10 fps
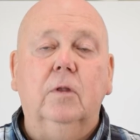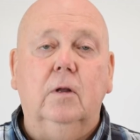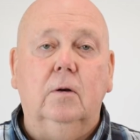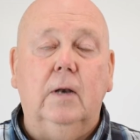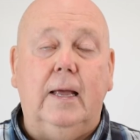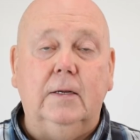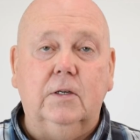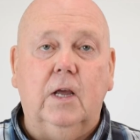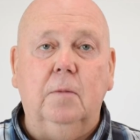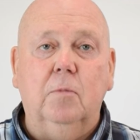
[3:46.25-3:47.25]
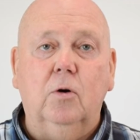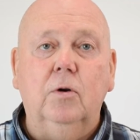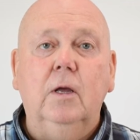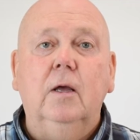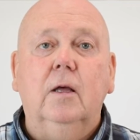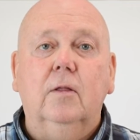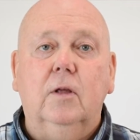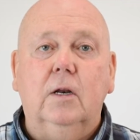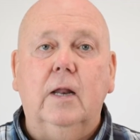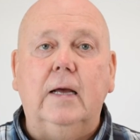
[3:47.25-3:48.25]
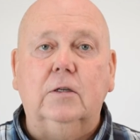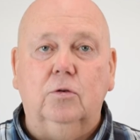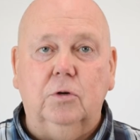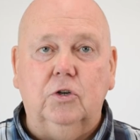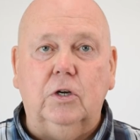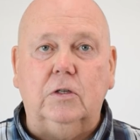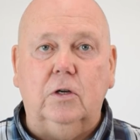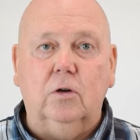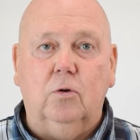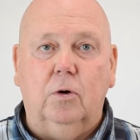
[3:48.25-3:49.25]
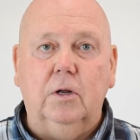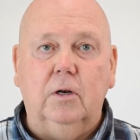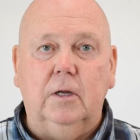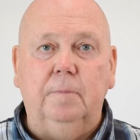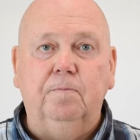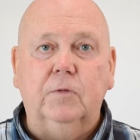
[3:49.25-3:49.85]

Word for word: the landscape mode, then it has to adjust it accordingly.